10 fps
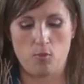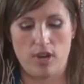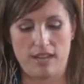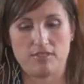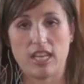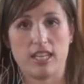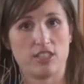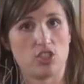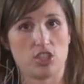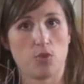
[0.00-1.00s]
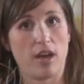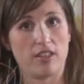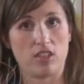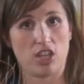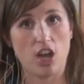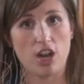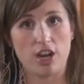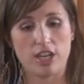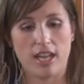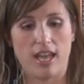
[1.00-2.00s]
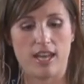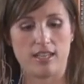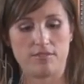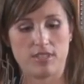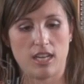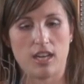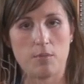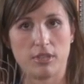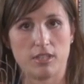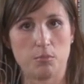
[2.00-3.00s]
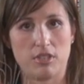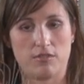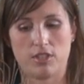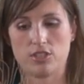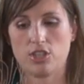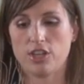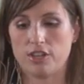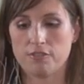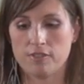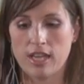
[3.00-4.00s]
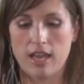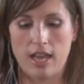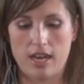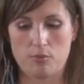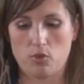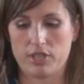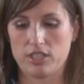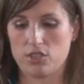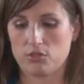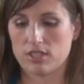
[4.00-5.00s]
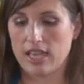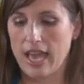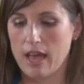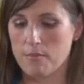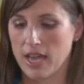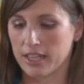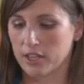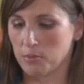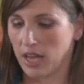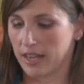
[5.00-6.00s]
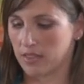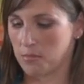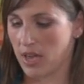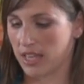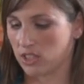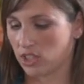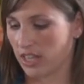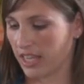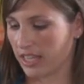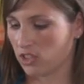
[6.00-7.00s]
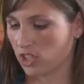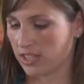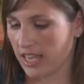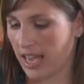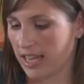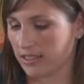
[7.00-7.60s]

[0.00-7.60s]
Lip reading: what I've done is just go out in the yard and I've dug up a little bit of our turf. And I'm going to use that back here behind the bench. Again, just to